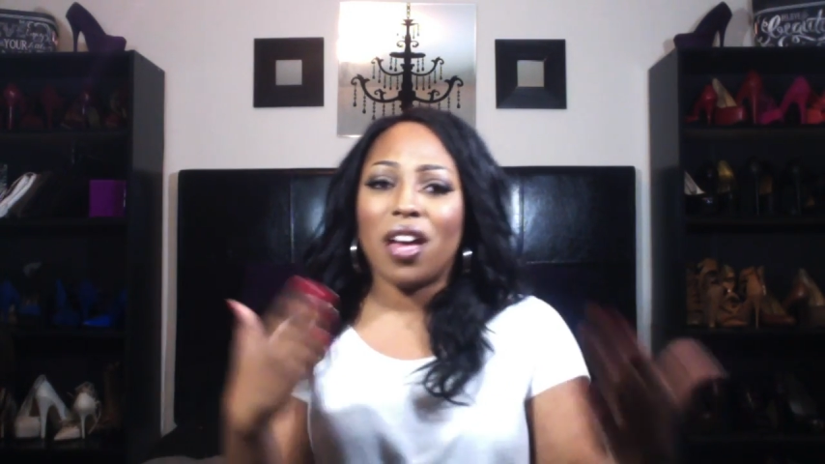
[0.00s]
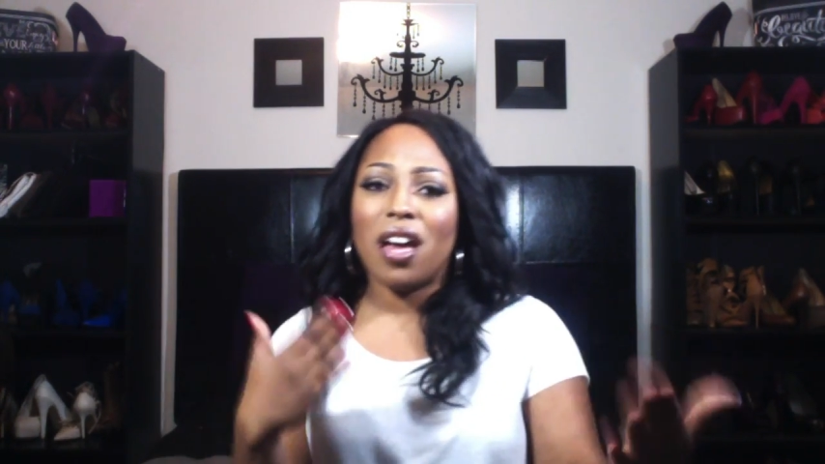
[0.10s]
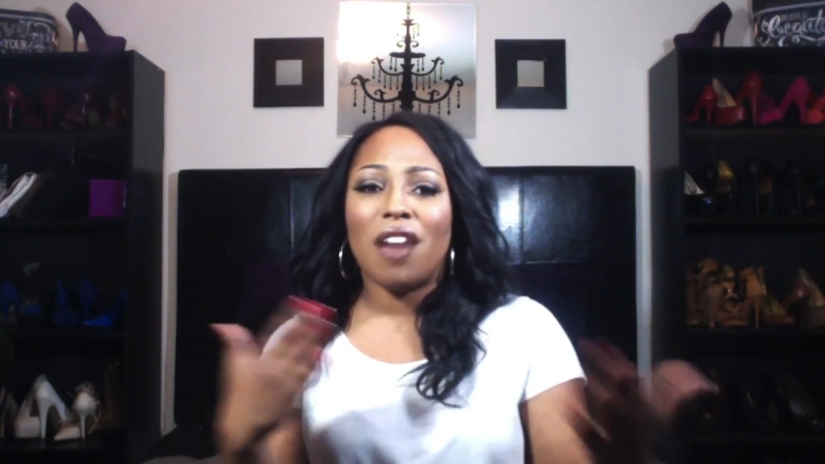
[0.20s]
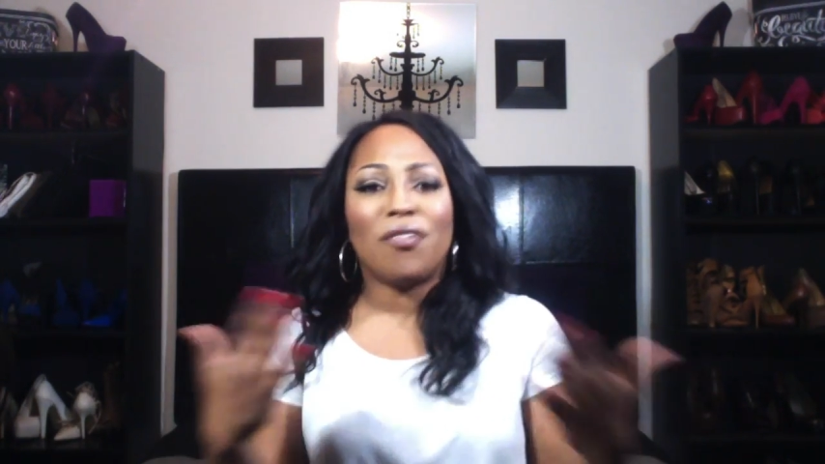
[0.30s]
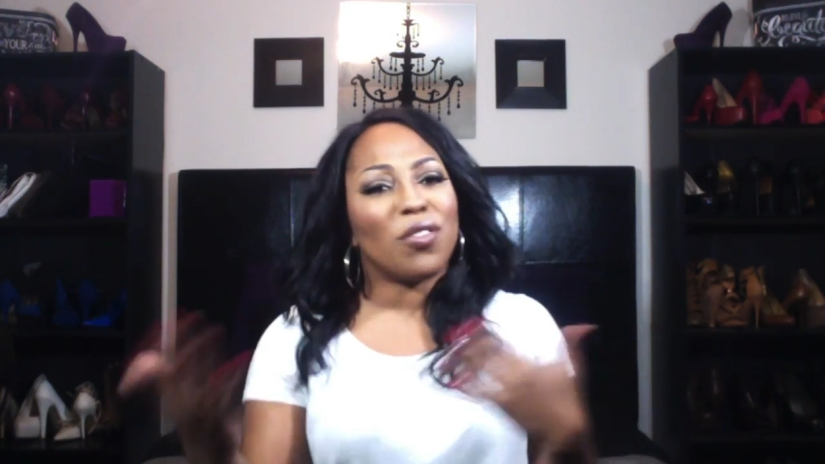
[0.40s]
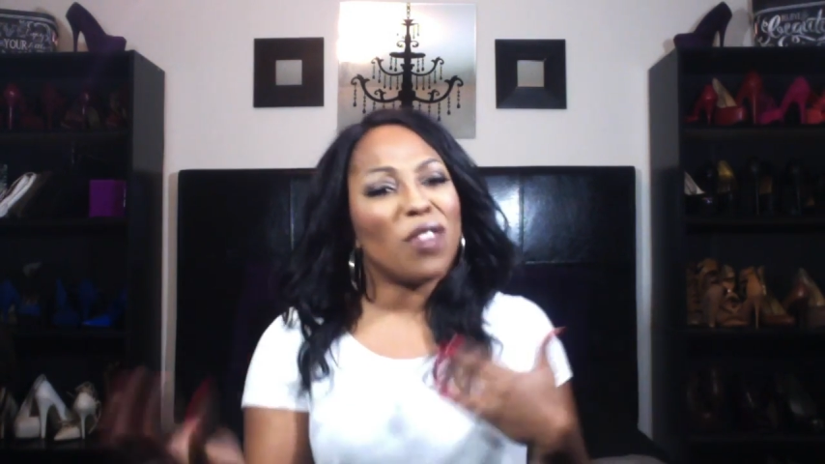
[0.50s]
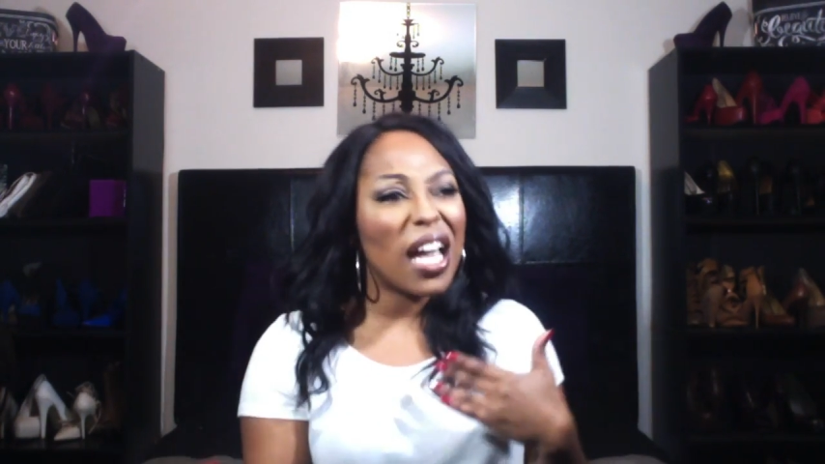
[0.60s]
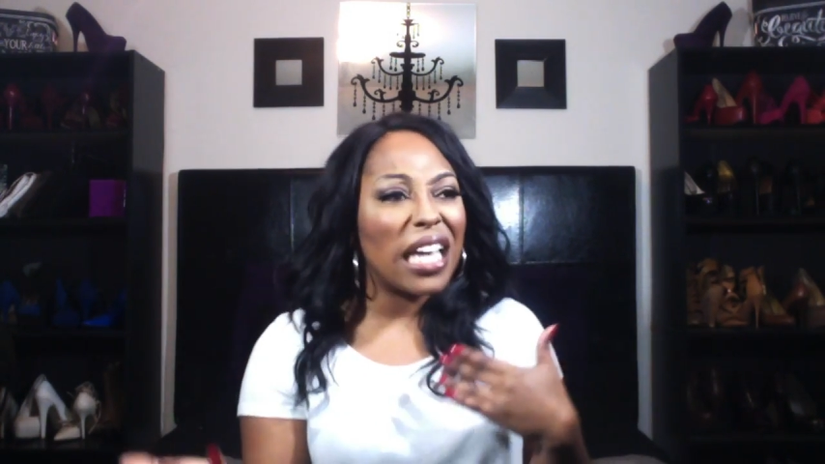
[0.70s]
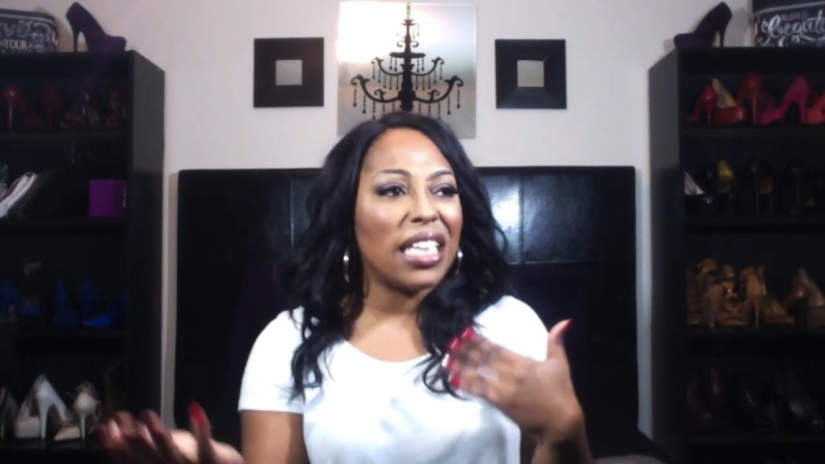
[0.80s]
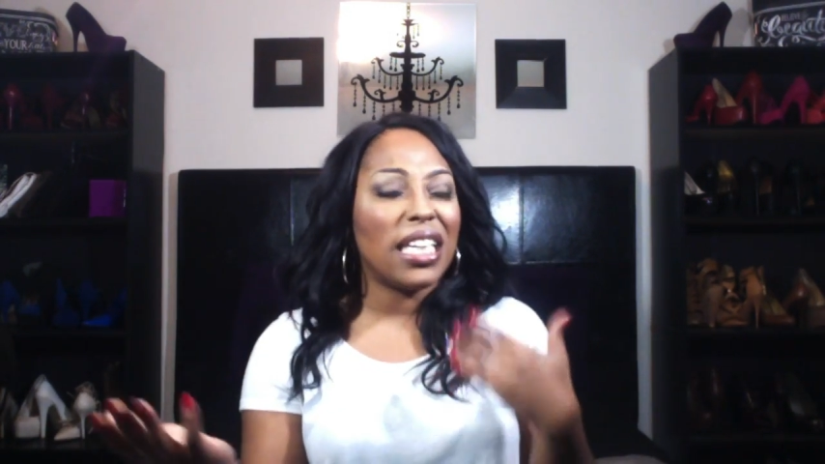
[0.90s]
a
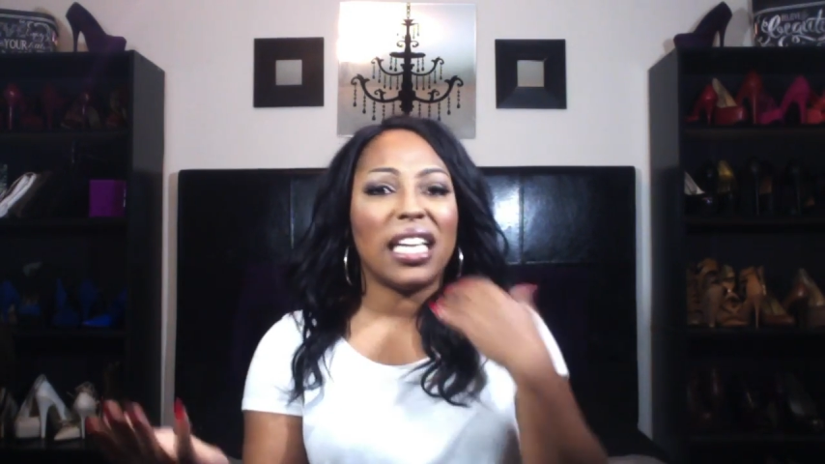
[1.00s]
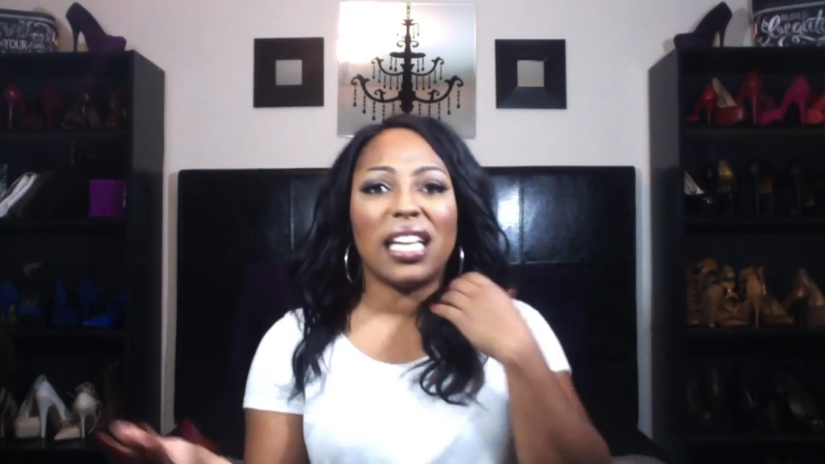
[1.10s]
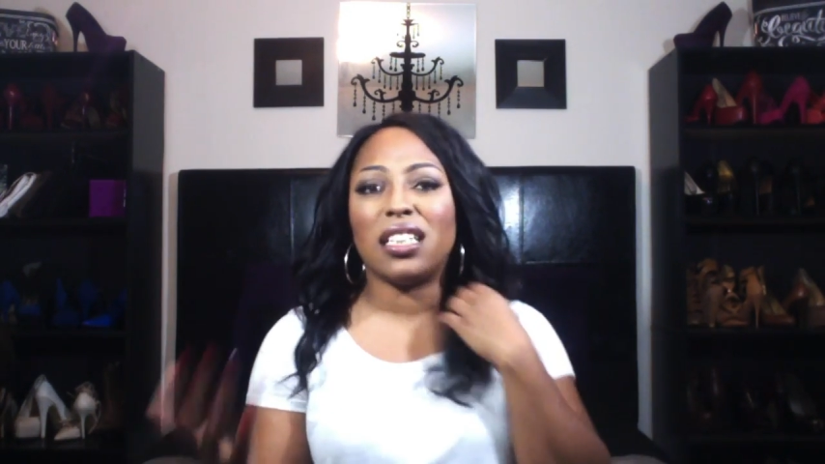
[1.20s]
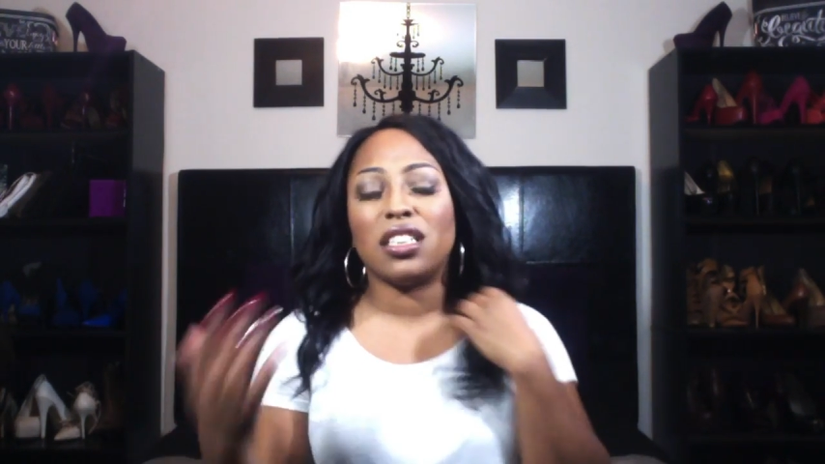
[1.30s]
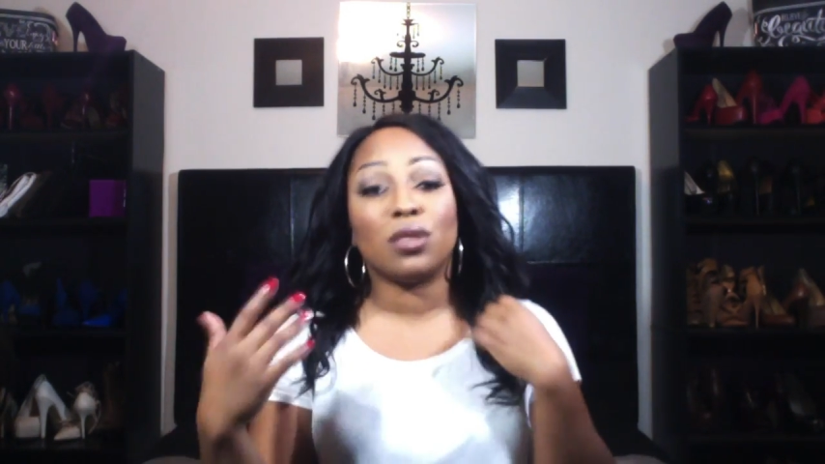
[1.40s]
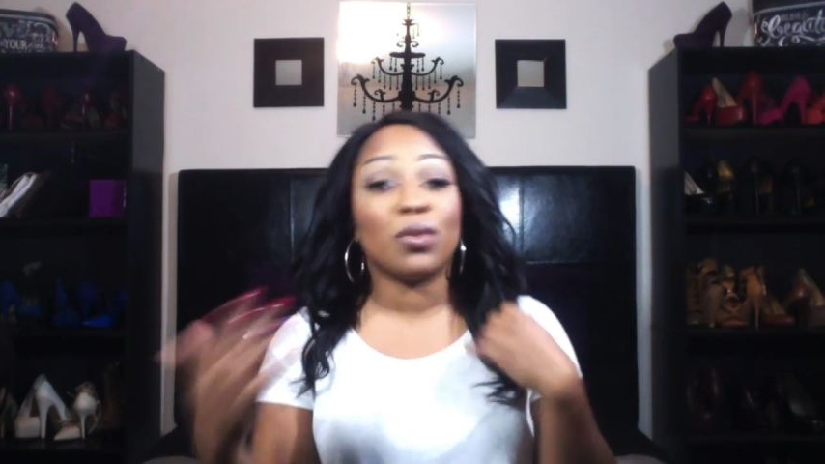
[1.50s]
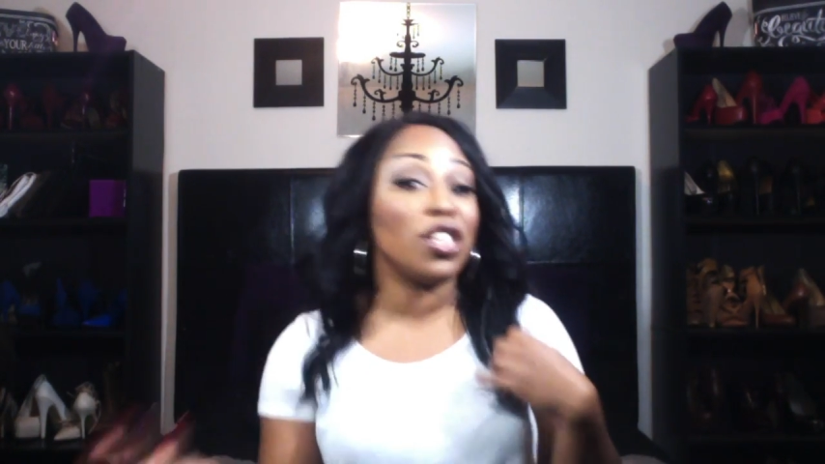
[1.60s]
variety and to switch